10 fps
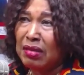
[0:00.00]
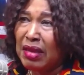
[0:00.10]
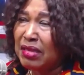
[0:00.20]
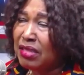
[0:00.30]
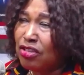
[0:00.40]

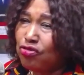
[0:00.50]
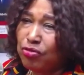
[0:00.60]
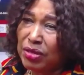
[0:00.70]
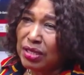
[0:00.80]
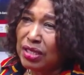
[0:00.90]

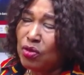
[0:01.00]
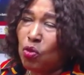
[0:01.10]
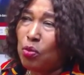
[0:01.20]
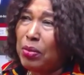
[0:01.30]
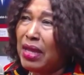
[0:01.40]
exchange rate
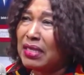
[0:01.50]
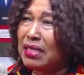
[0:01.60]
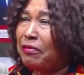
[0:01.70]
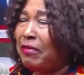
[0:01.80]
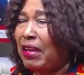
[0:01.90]
or
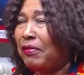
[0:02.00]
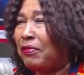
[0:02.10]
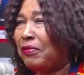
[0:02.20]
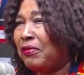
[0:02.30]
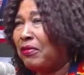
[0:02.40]
base
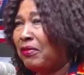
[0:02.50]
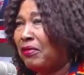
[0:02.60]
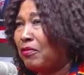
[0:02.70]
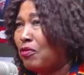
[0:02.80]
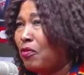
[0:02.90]
5
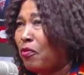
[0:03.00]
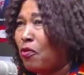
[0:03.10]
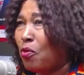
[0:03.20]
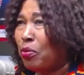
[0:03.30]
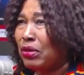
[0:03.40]
from
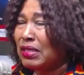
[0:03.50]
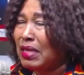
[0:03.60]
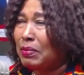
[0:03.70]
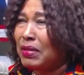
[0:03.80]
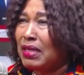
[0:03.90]
4 point
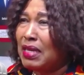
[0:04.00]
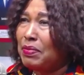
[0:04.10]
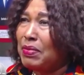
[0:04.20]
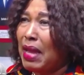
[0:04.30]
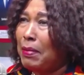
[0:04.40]
something
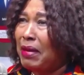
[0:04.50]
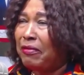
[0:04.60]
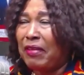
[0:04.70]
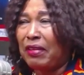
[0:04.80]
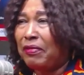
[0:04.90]
maybe
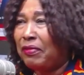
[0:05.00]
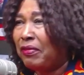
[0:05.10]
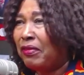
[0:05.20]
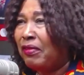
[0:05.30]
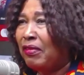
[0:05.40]
about 5.
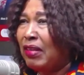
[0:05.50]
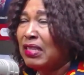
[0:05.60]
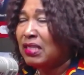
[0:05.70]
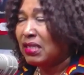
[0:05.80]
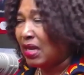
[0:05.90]

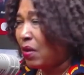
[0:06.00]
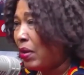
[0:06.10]
But